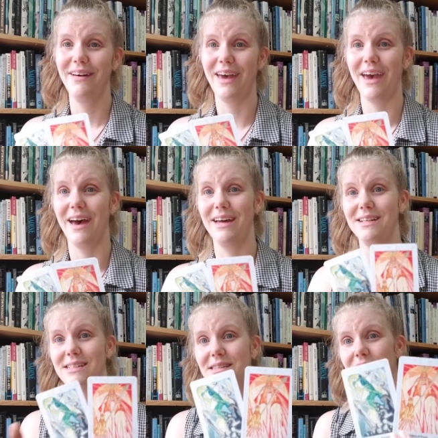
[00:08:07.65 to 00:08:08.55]

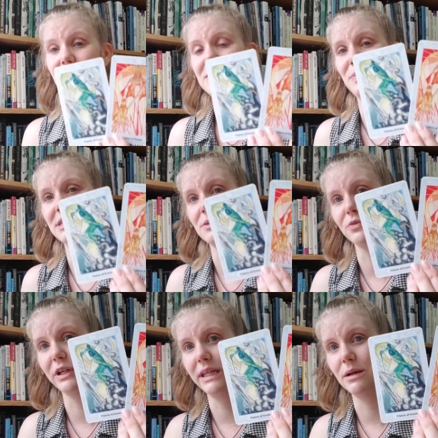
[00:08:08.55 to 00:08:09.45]
And there has been some
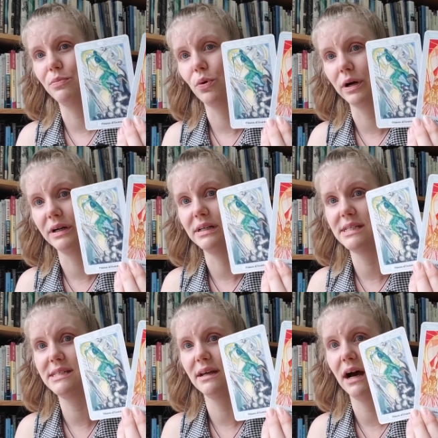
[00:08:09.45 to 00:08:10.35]
really
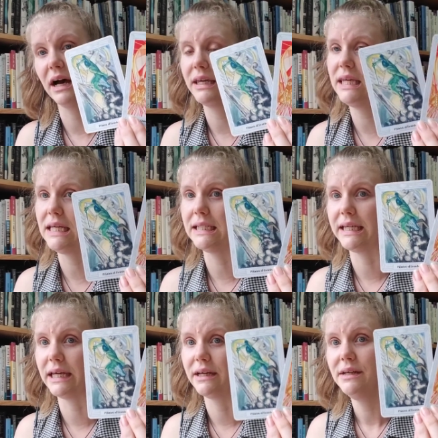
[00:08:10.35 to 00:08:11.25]
important uh,
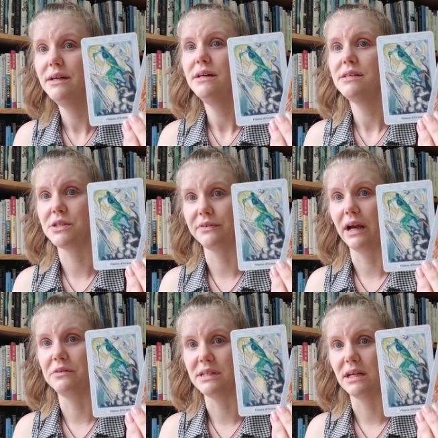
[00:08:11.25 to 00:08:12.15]
healing
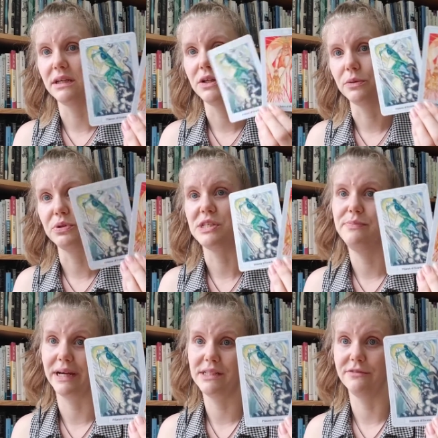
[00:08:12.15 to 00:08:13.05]
surrounding your
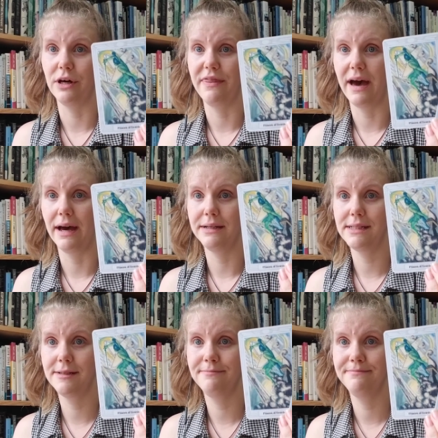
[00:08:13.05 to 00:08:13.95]
perspective on
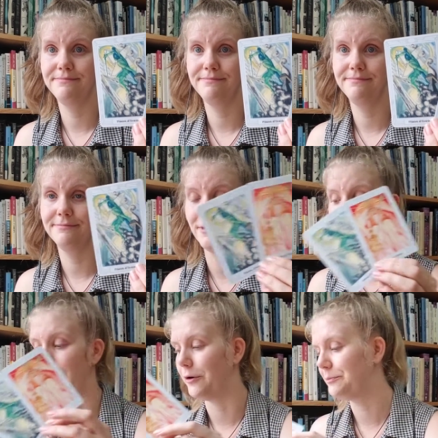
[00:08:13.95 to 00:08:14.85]
that.
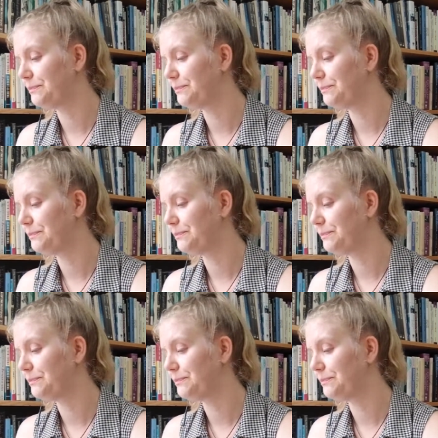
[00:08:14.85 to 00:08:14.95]
Wow.